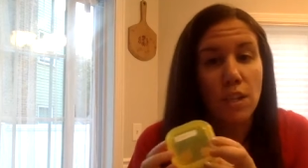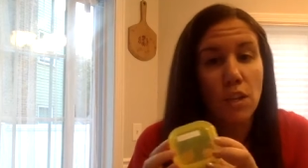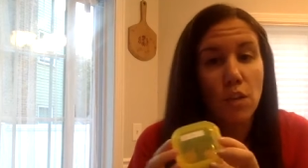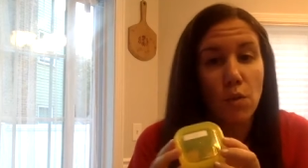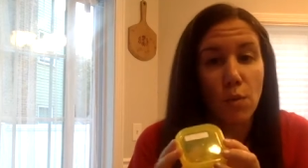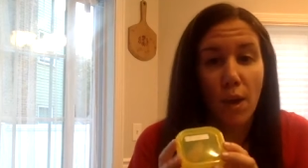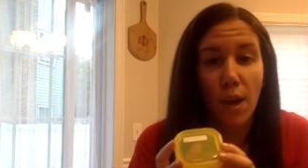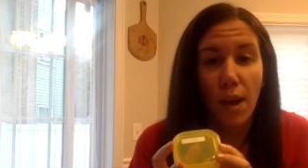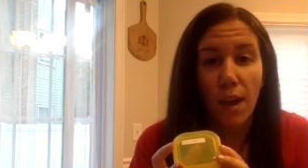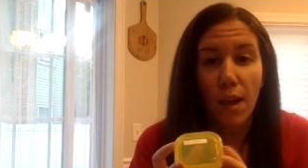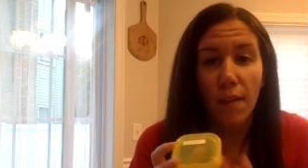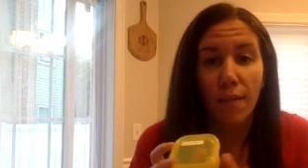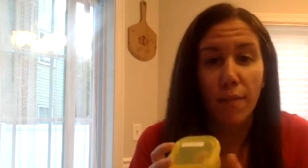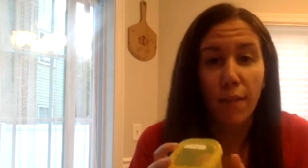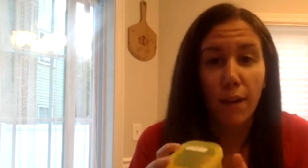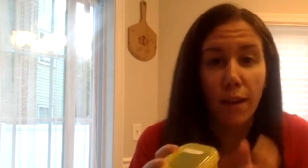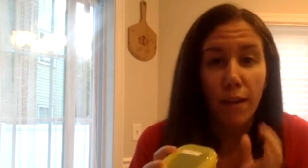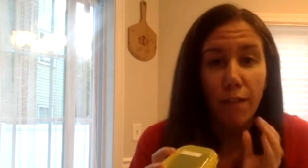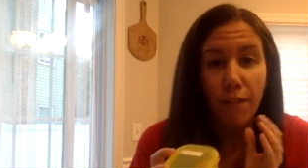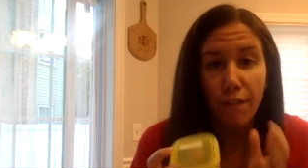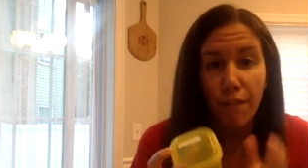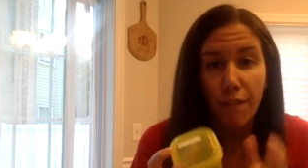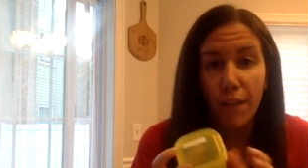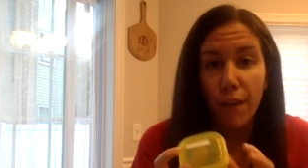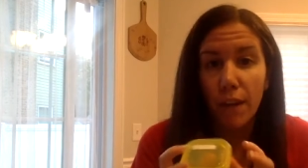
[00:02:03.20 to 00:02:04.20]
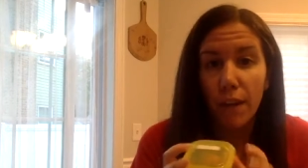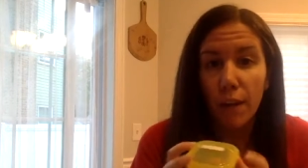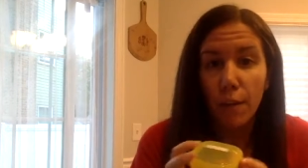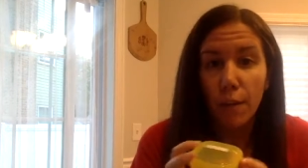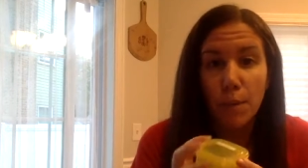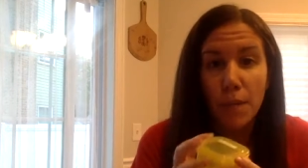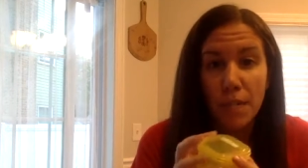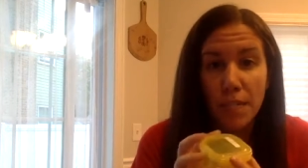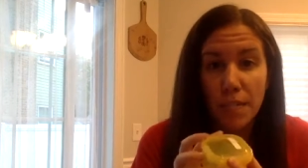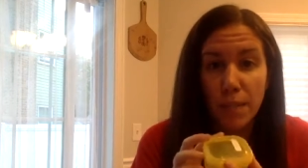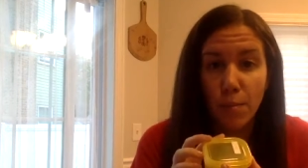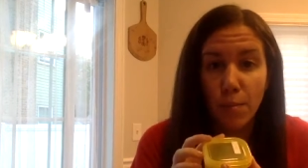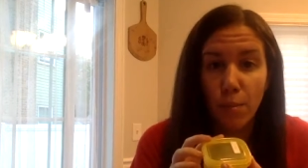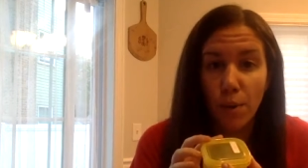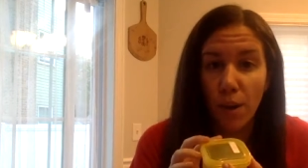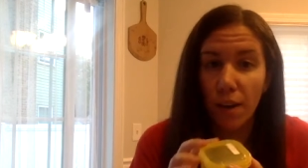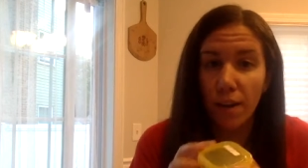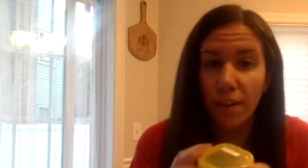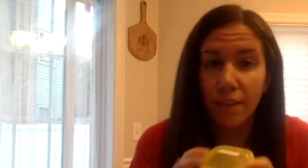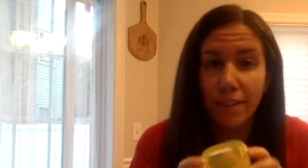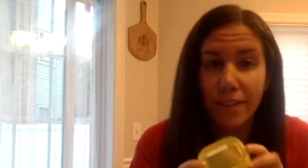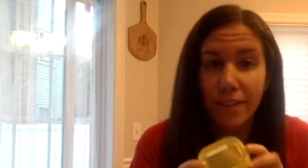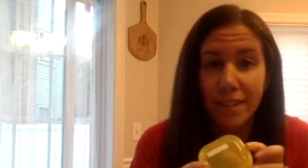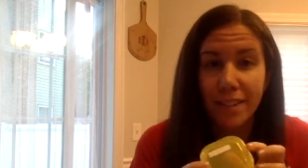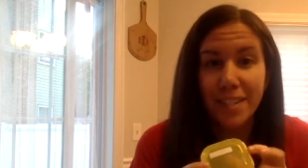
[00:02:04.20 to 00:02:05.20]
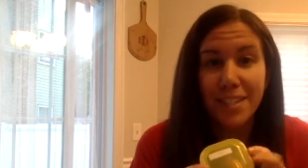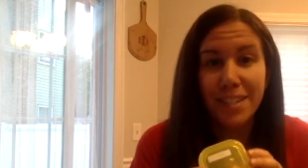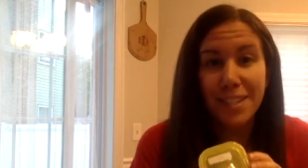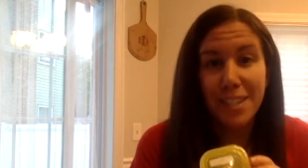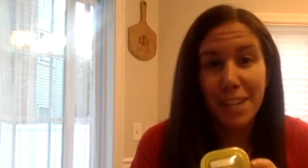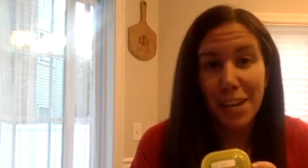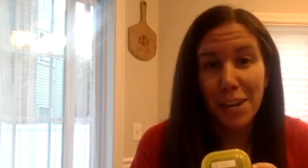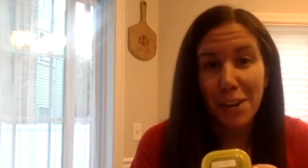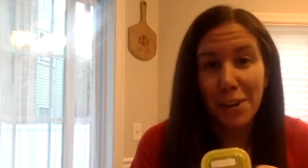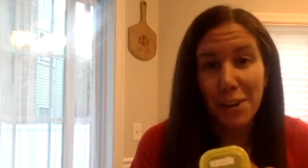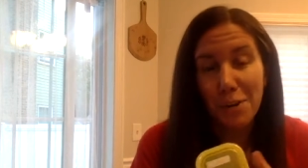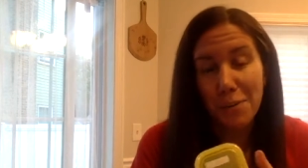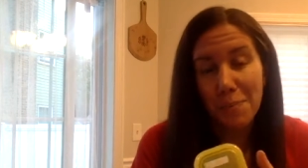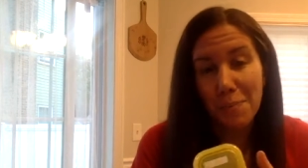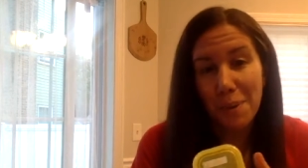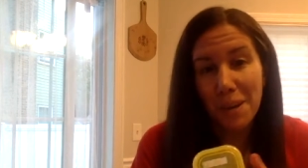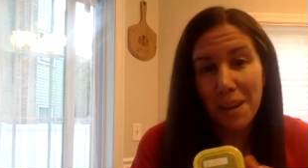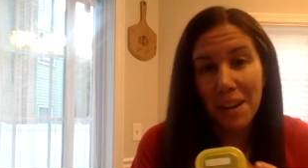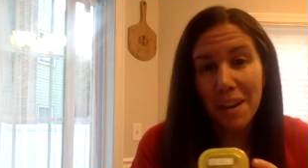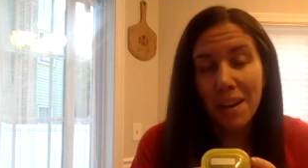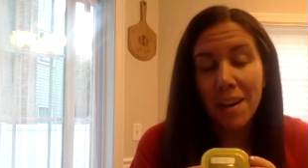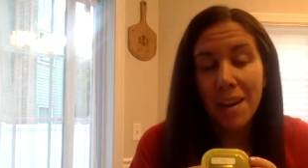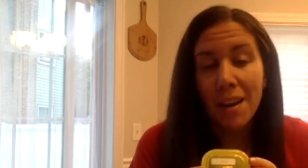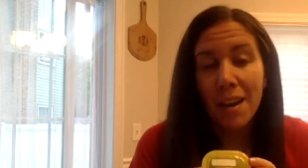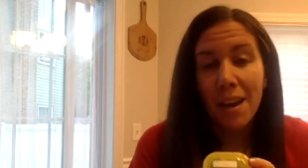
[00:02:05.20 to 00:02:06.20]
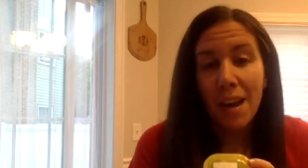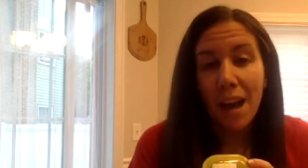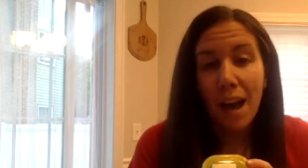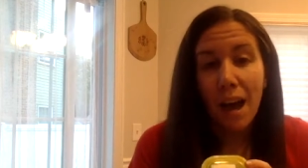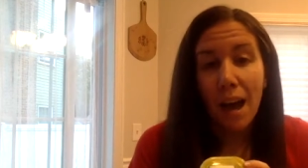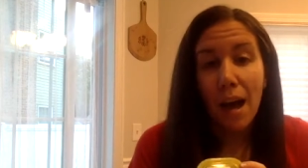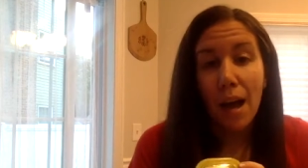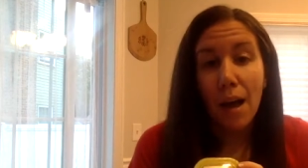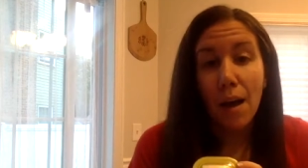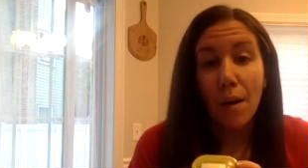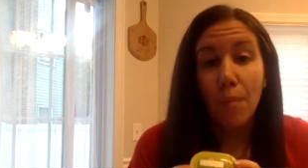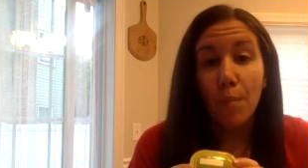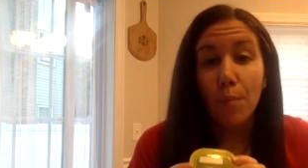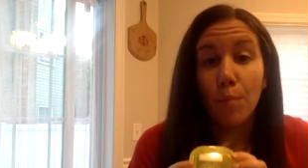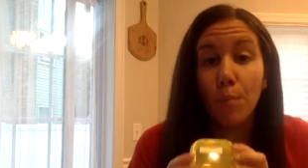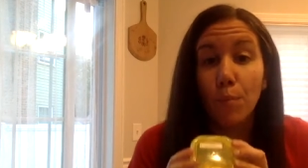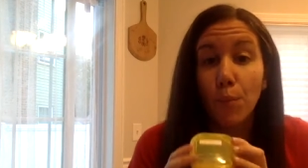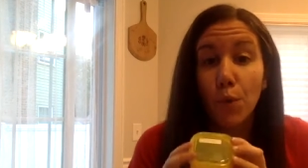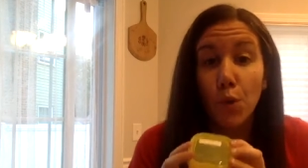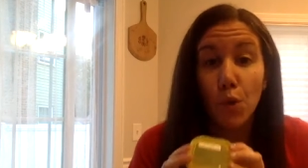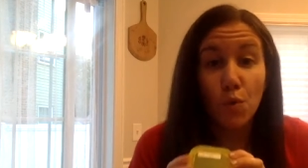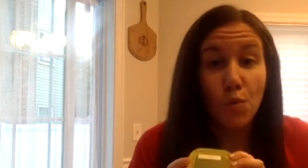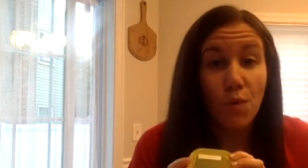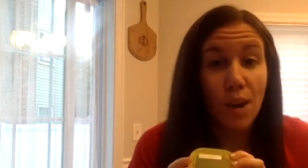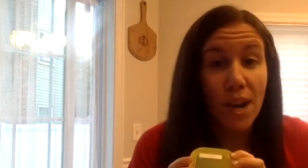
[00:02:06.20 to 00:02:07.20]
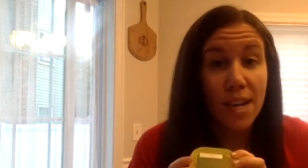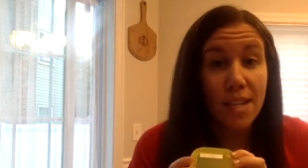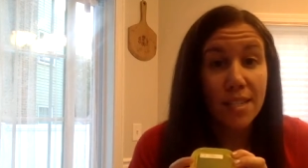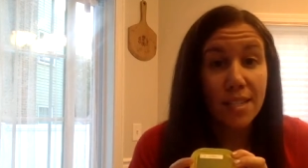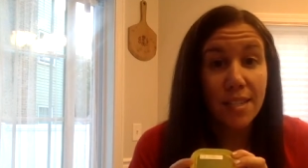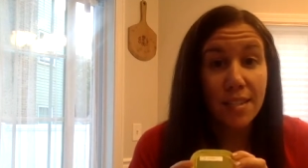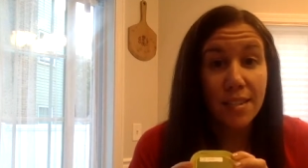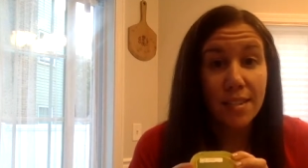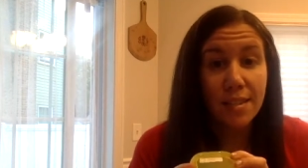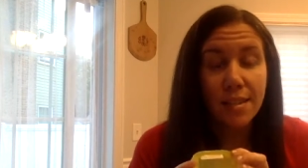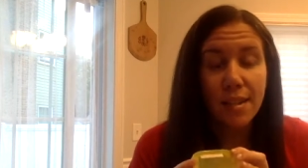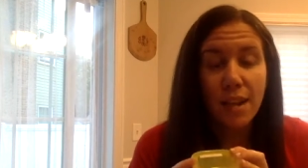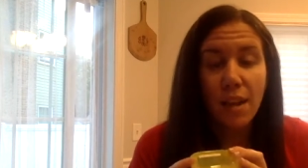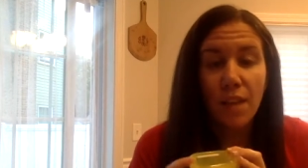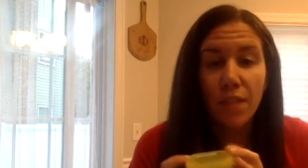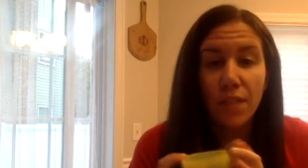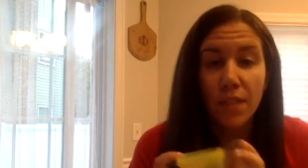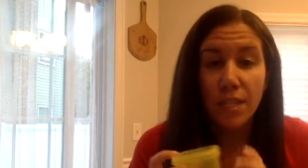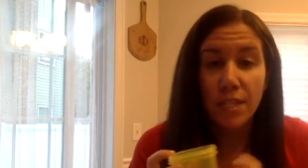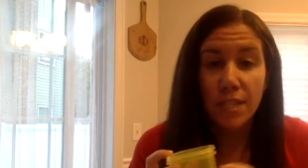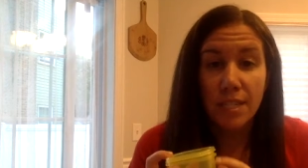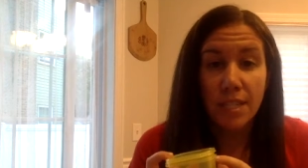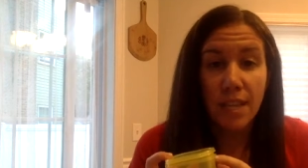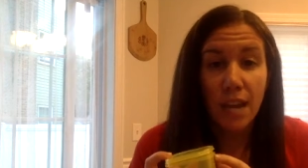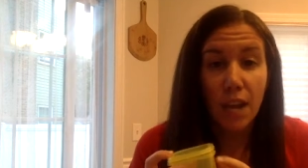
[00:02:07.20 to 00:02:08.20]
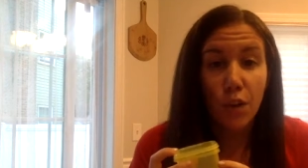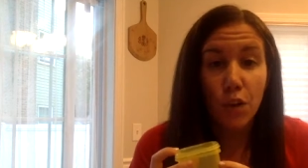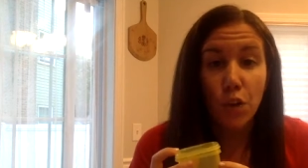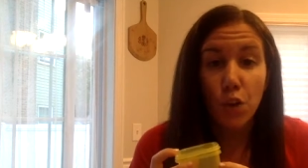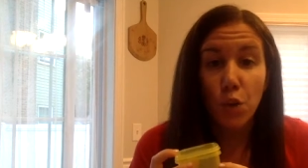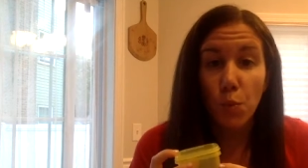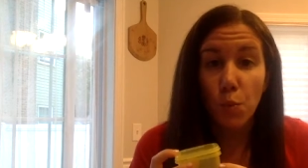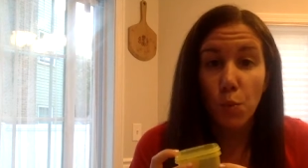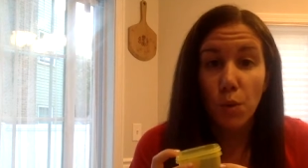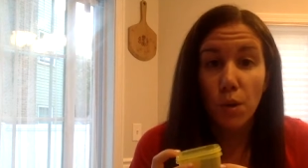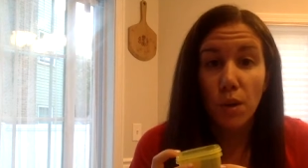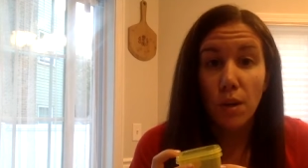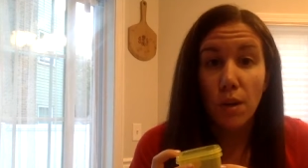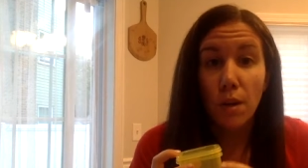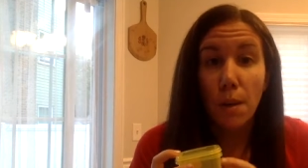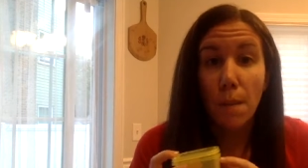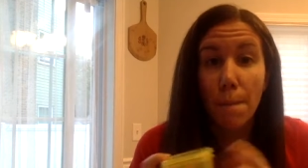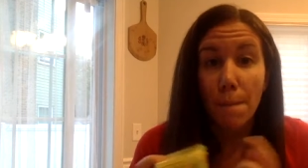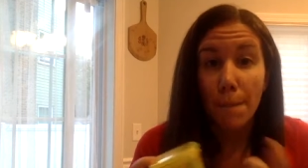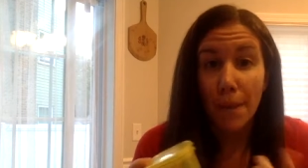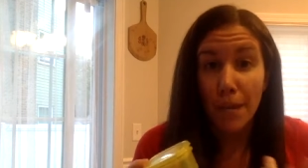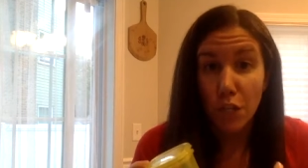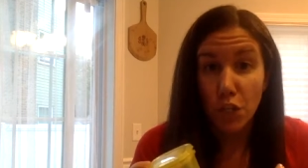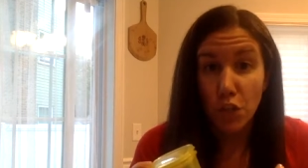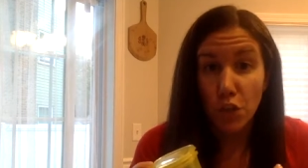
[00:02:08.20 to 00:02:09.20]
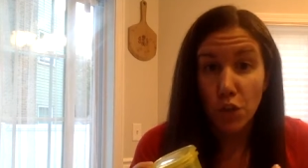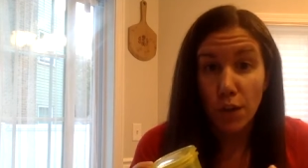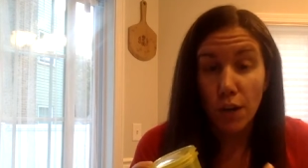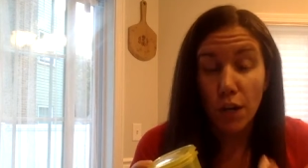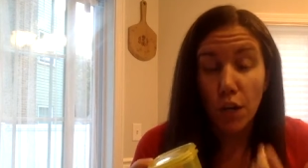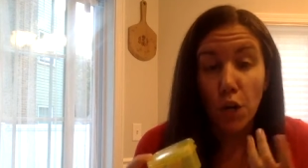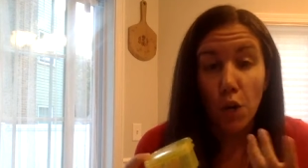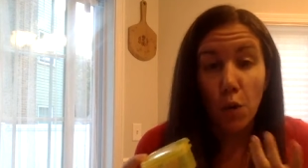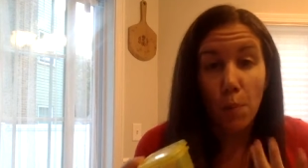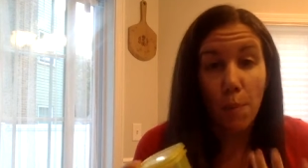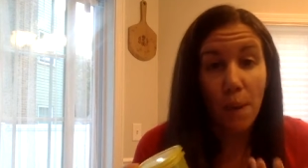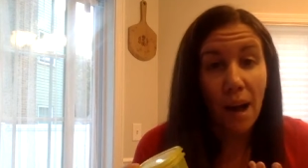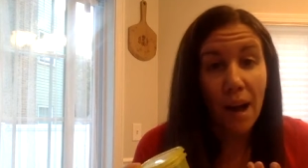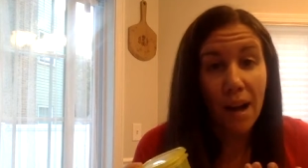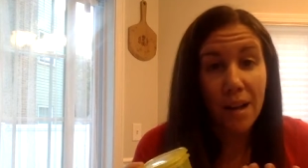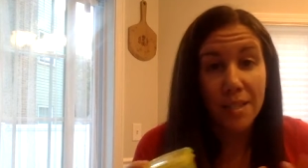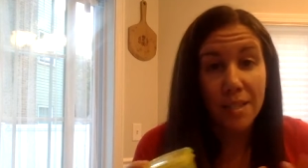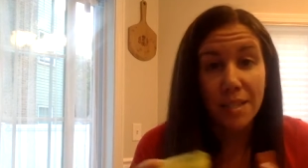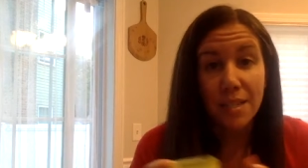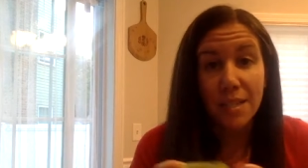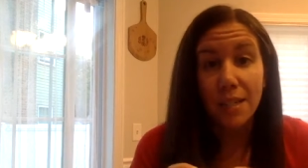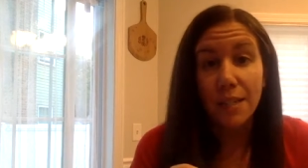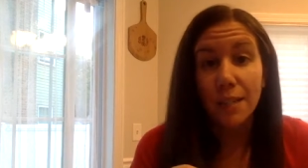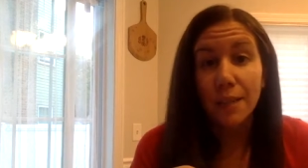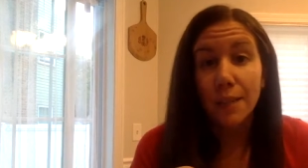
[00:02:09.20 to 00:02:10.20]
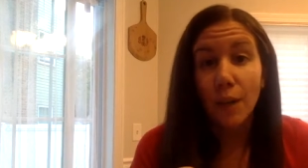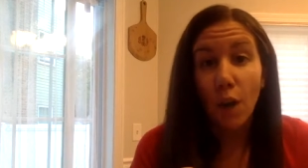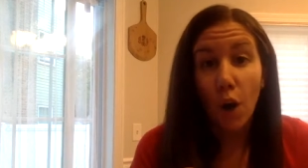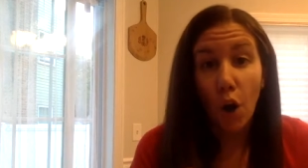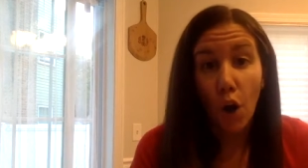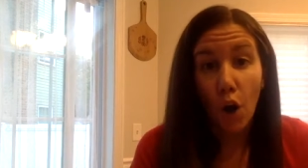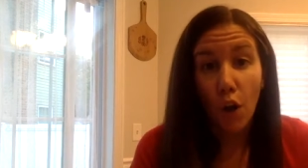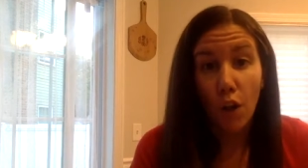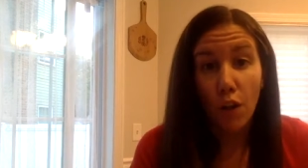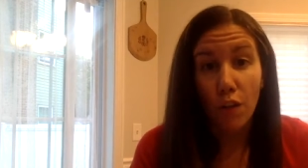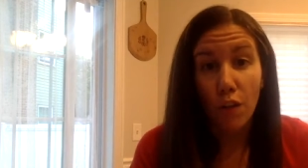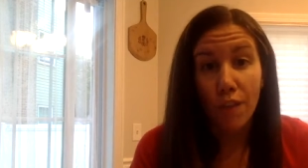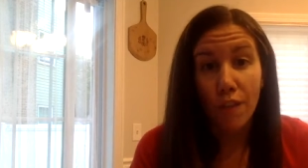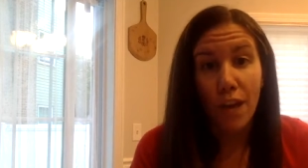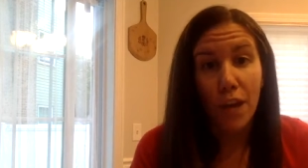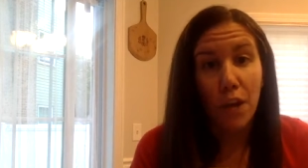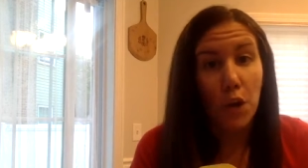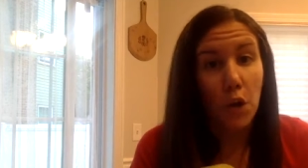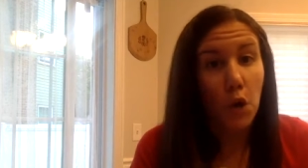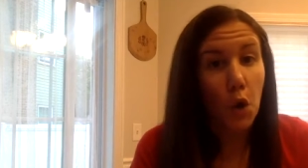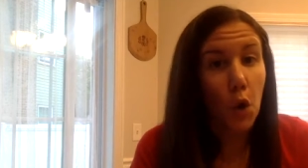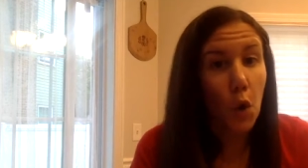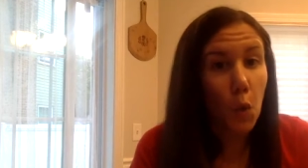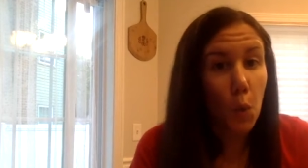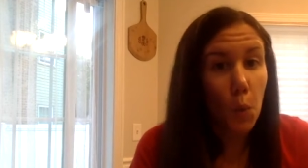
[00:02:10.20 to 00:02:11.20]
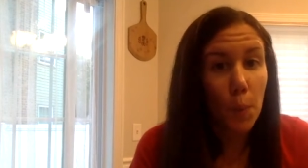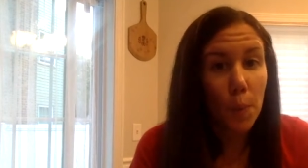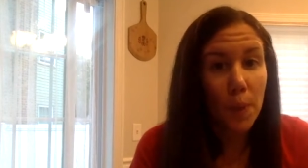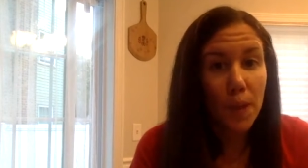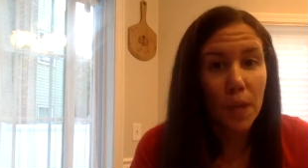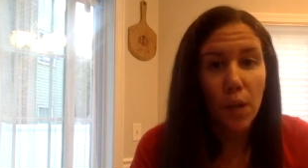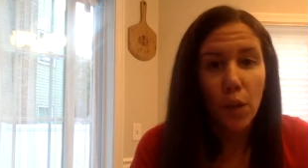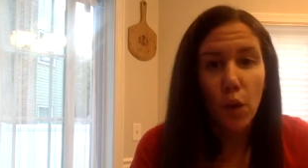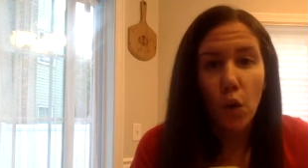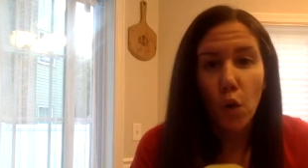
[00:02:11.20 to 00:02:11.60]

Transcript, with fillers: you can't like fit a piece of bread in this container, but your rice and stuff, this is how you would measure it. Your pasta, all of that, your oatmeal.